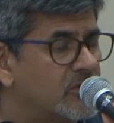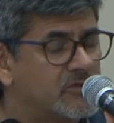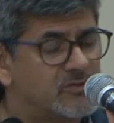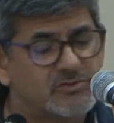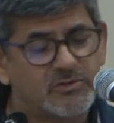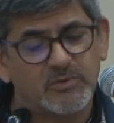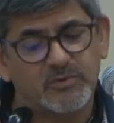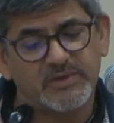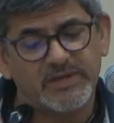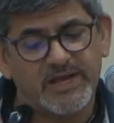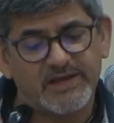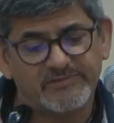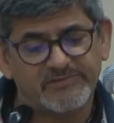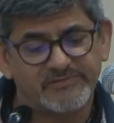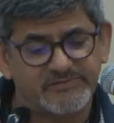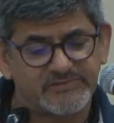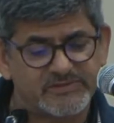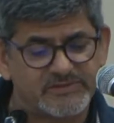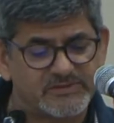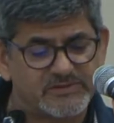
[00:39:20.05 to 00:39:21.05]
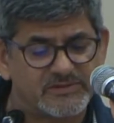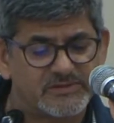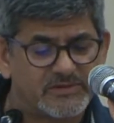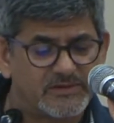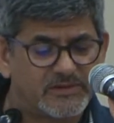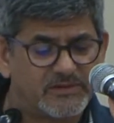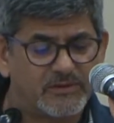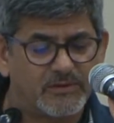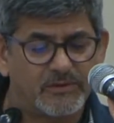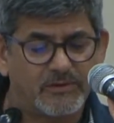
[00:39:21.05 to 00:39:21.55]
So we have
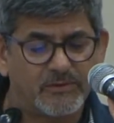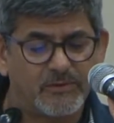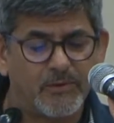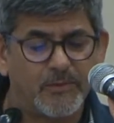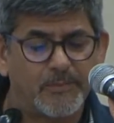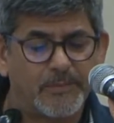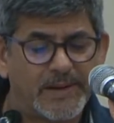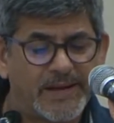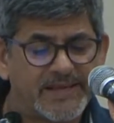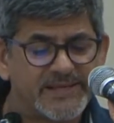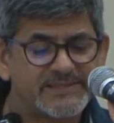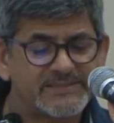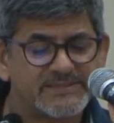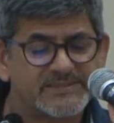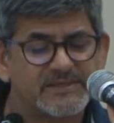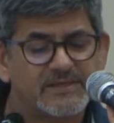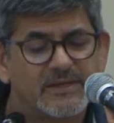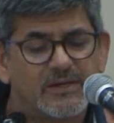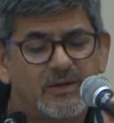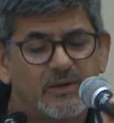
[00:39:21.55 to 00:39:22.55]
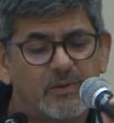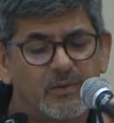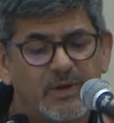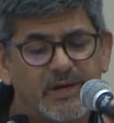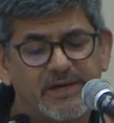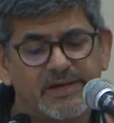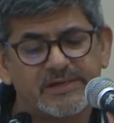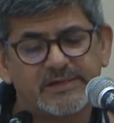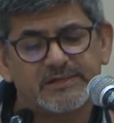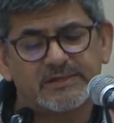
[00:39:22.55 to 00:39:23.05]
a place
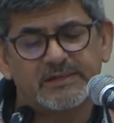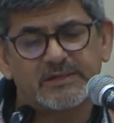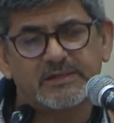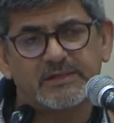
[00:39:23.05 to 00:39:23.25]
where